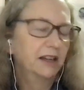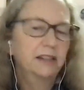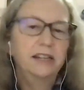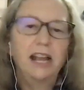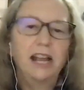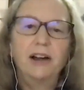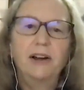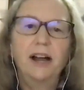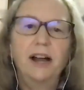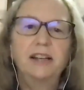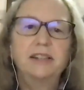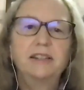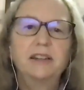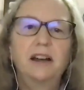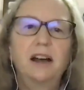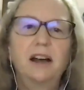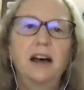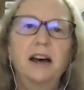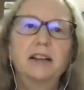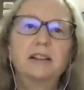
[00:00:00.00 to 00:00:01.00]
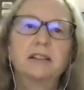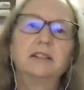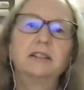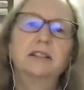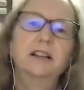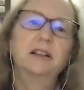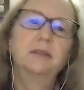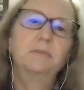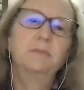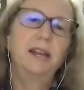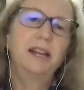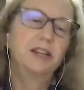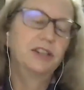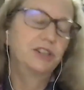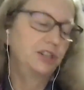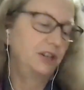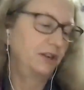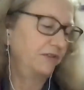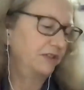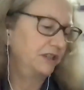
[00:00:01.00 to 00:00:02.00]
now had to huddle in
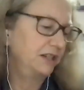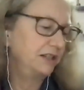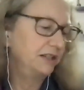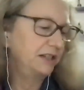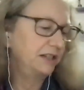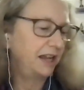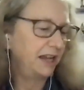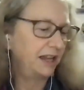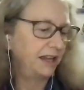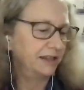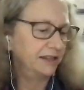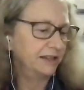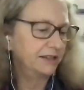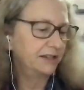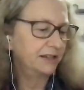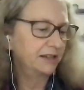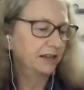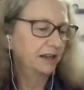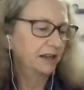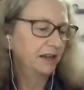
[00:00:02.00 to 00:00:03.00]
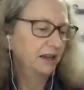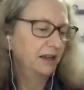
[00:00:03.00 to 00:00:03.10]
makeshift tents.